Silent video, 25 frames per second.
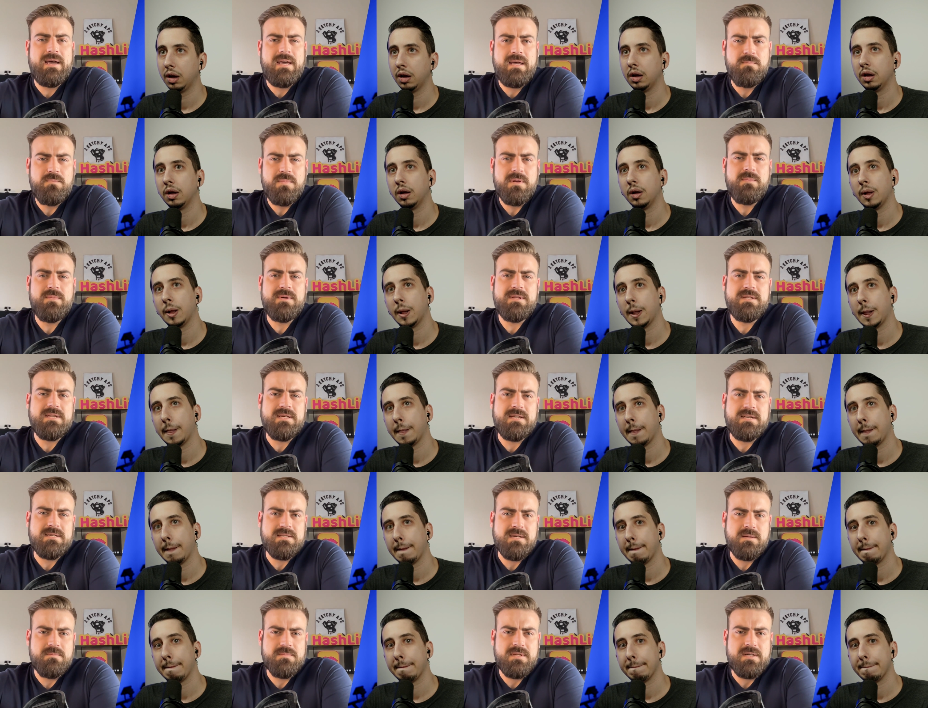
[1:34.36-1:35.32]
Speaker 1: implementing
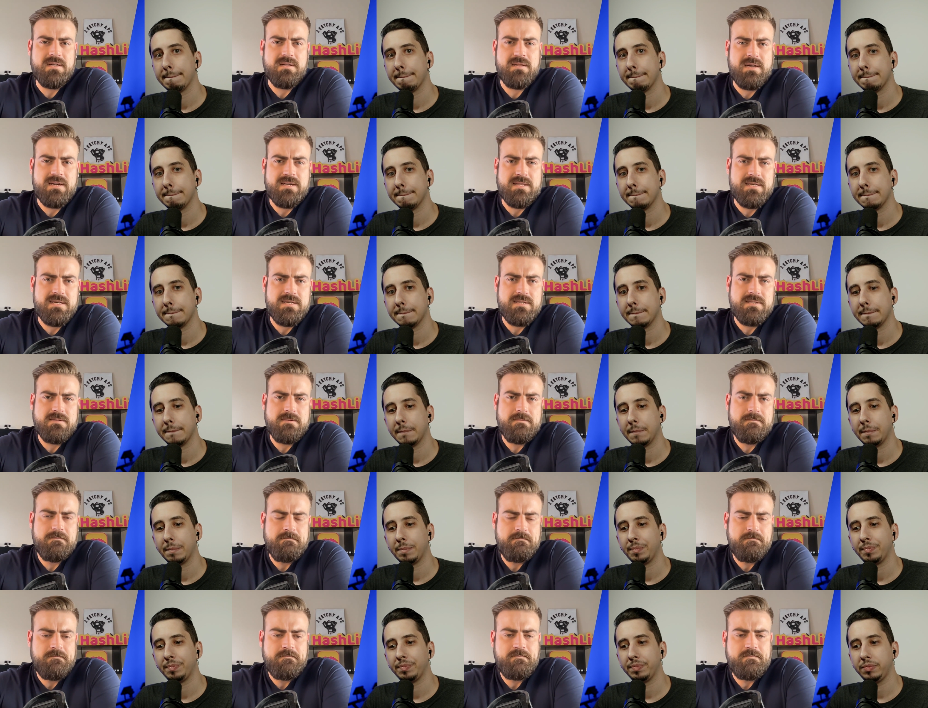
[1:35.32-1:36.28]
something like this?
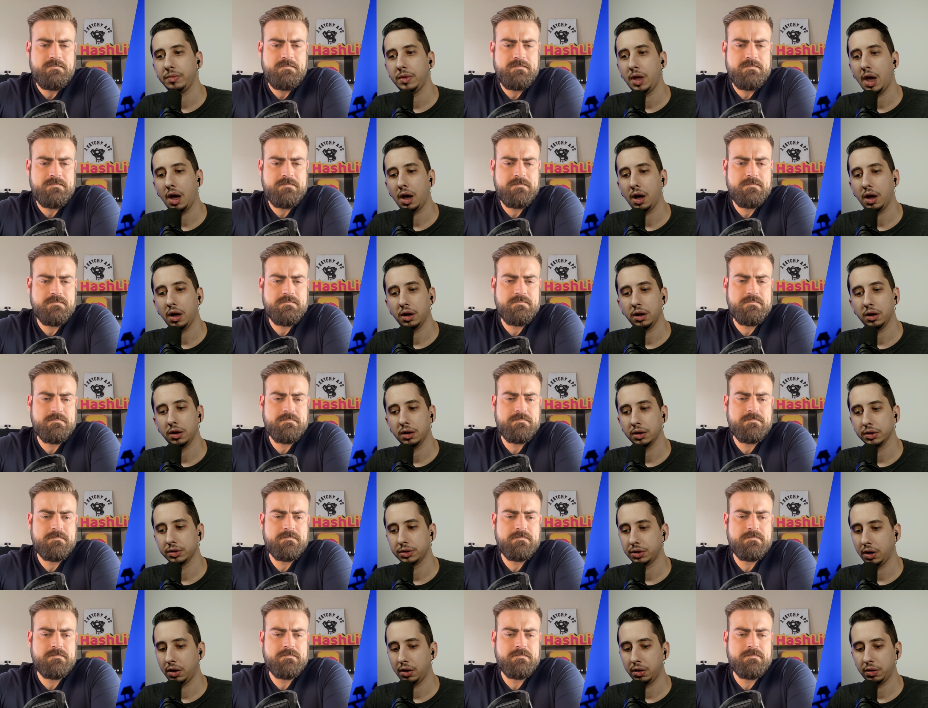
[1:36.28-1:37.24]
Speaker 2: Yeah. Uh,
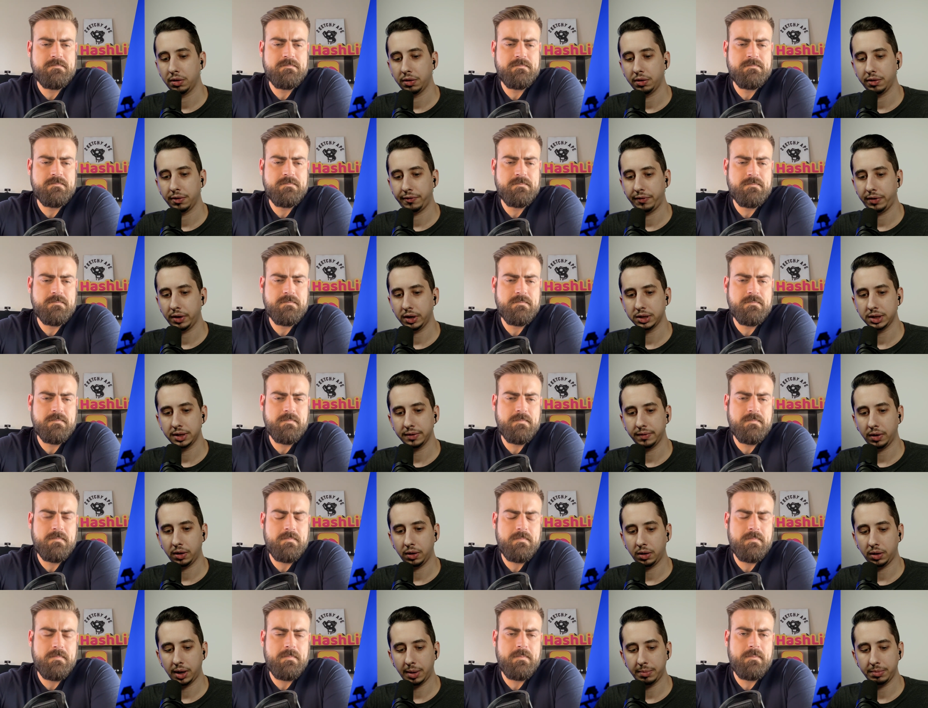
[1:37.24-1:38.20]
so, first of
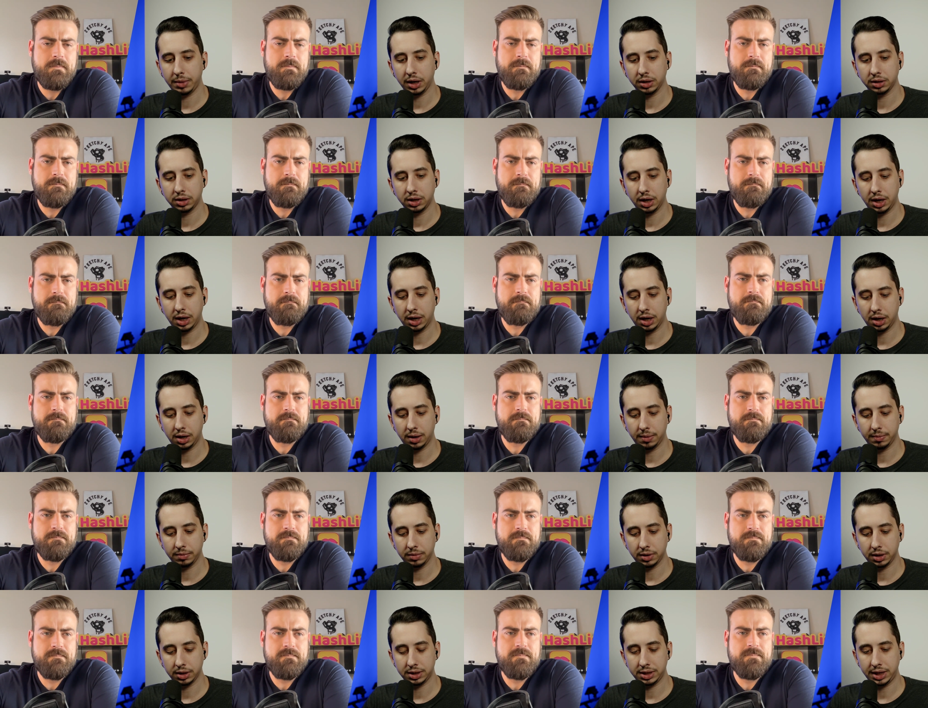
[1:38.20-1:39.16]
all, I'm not going to
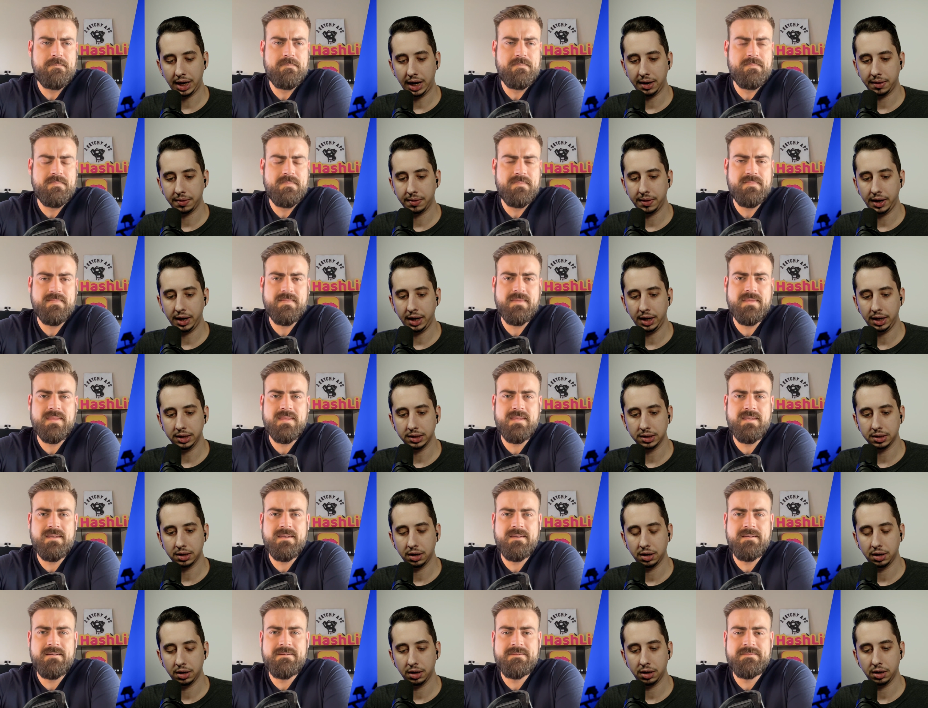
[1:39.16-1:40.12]
take these
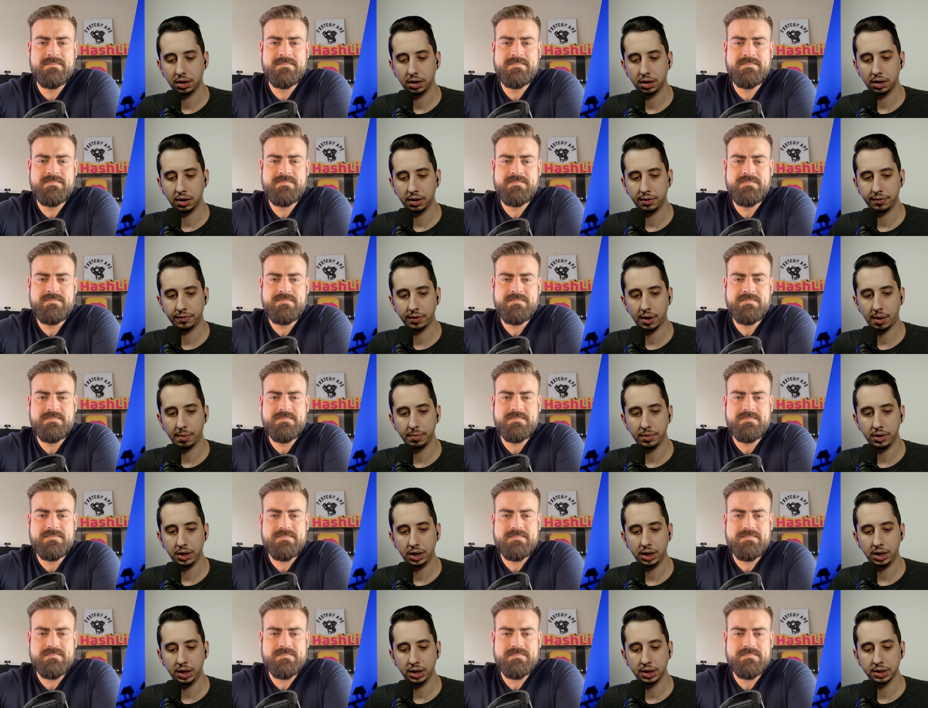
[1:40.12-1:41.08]
uh, from
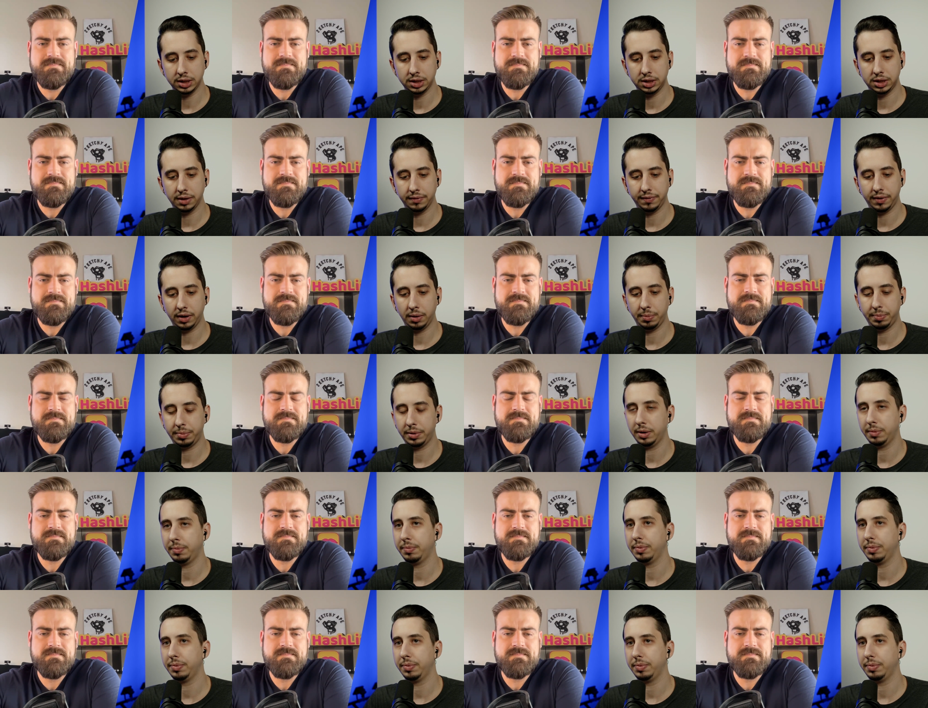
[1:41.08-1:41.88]
the developer